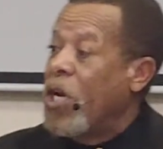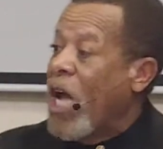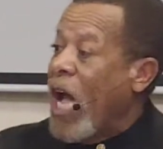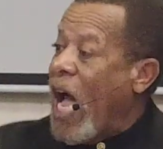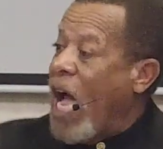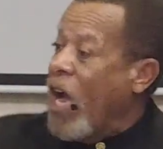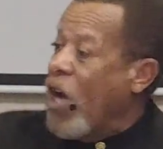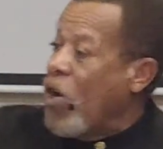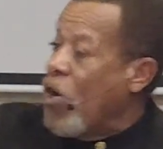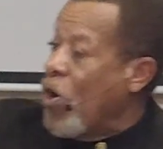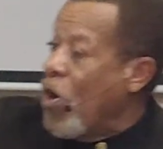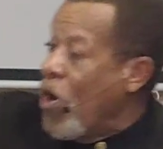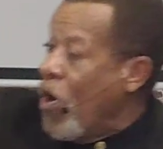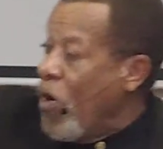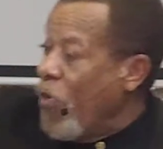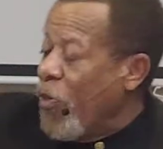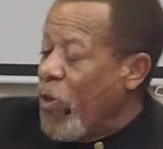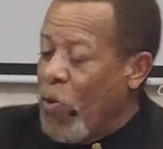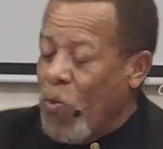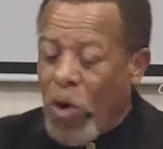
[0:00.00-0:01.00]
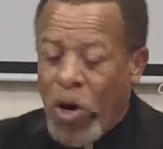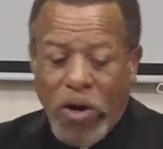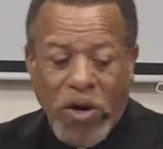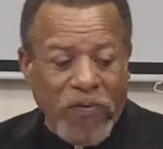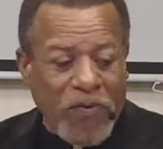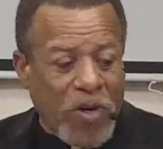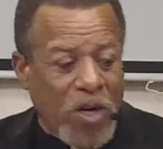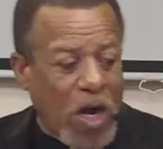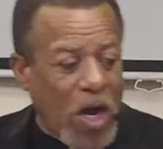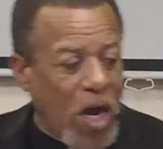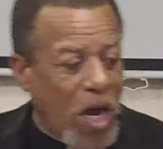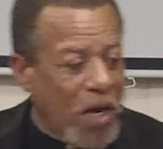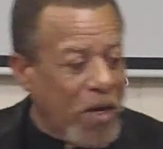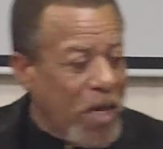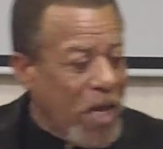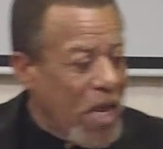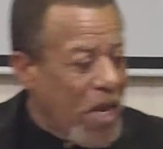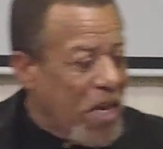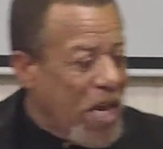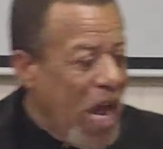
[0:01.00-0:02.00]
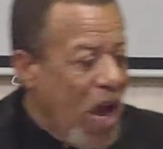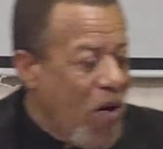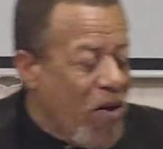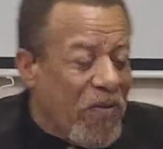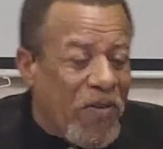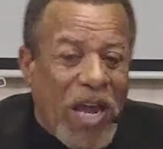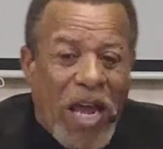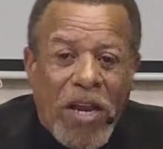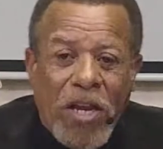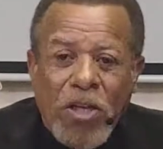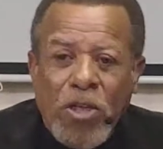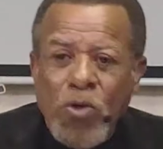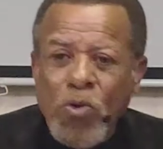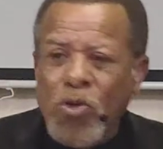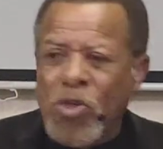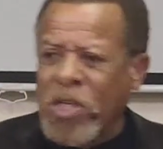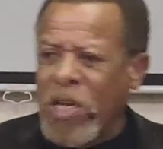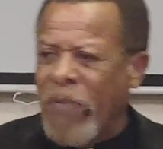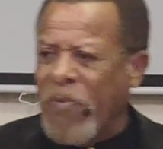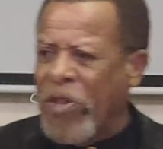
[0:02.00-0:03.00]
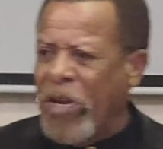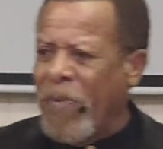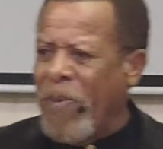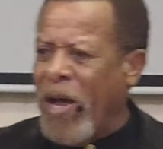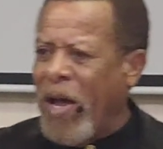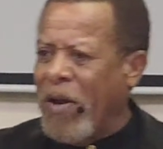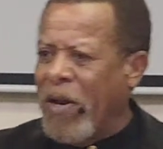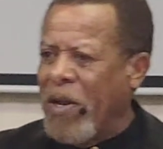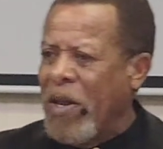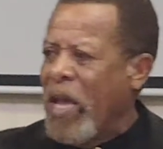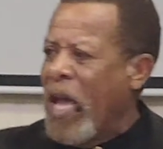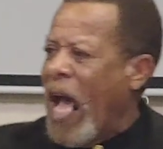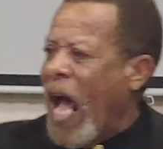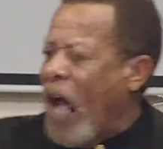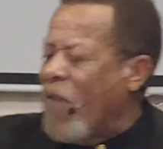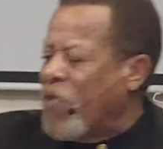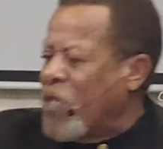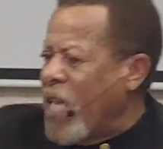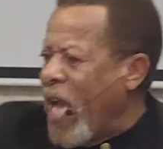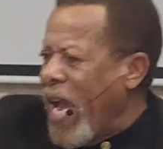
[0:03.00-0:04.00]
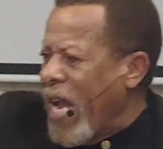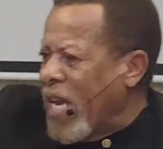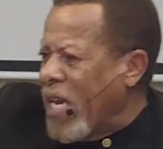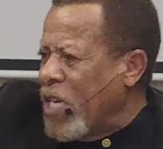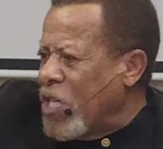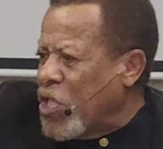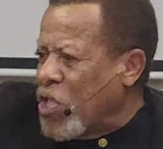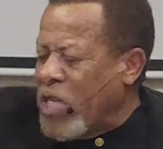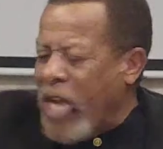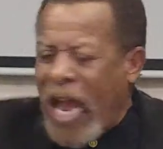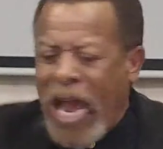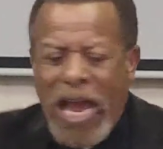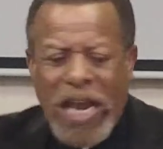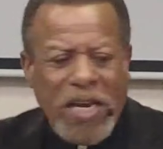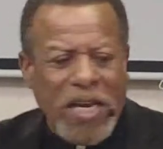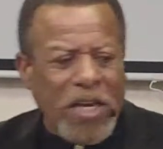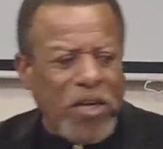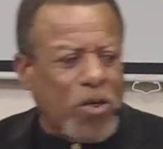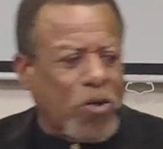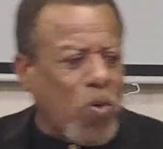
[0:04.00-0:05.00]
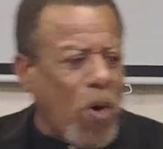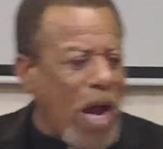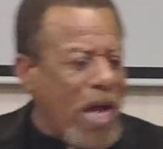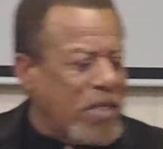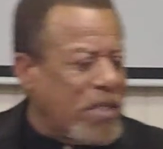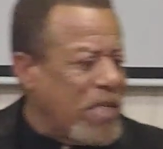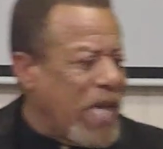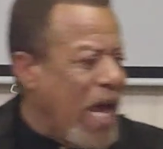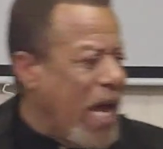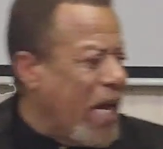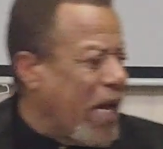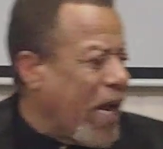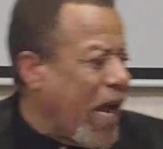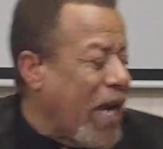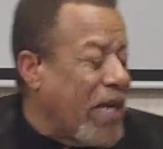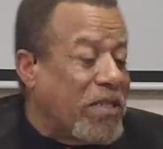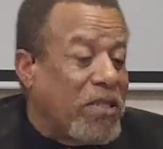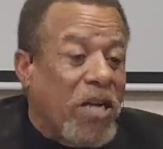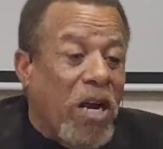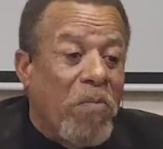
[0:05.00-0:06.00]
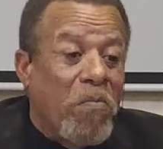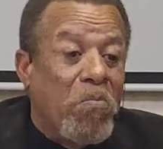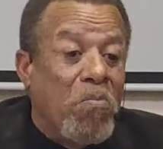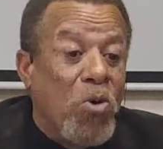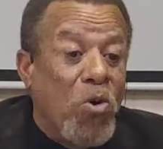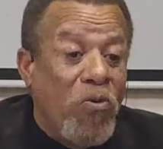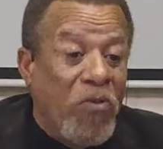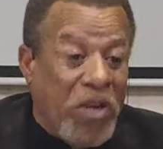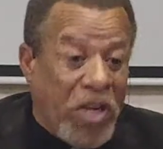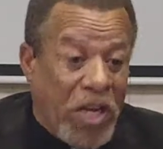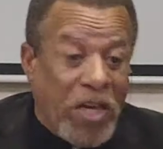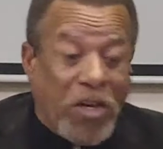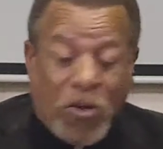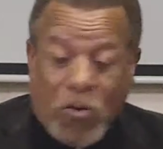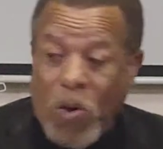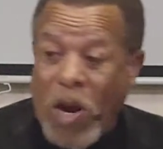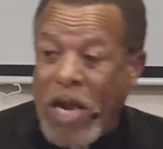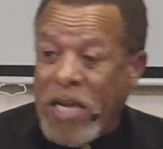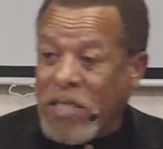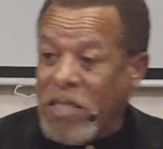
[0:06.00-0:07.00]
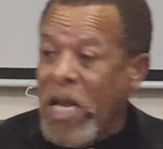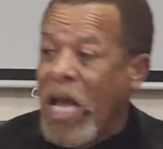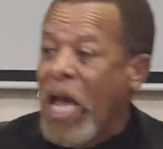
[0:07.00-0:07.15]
I heard the word of God. Now I've got to do something about it. I've taken a stand in Christ. Now I got to start moving in Christ.